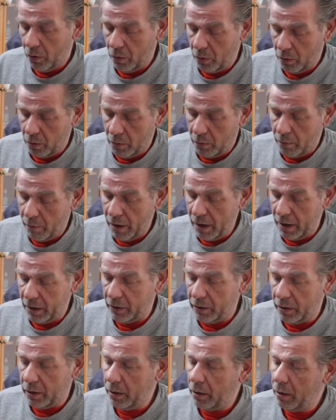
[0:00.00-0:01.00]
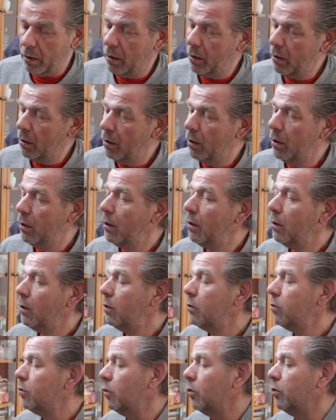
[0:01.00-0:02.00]
All right,
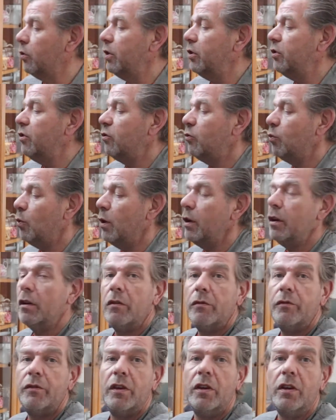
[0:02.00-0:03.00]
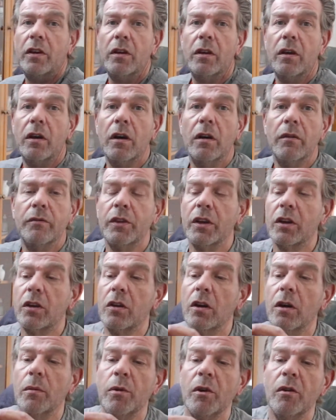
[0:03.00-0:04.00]
so this is one of the
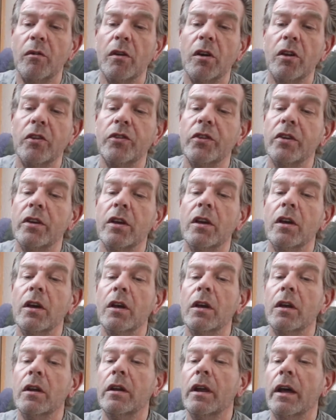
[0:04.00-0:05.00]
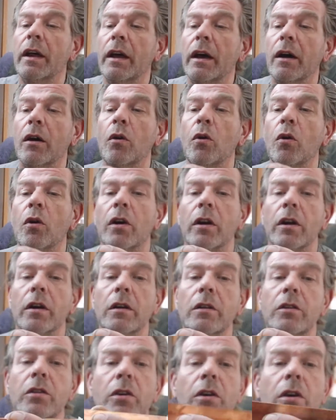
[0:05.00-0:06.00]
copper rods that I
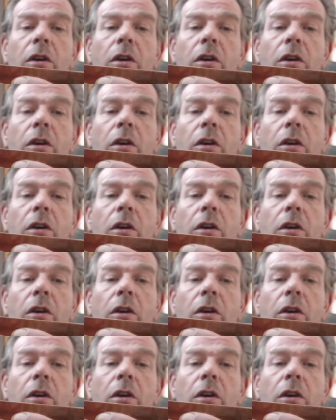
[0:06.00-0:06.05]
ordered,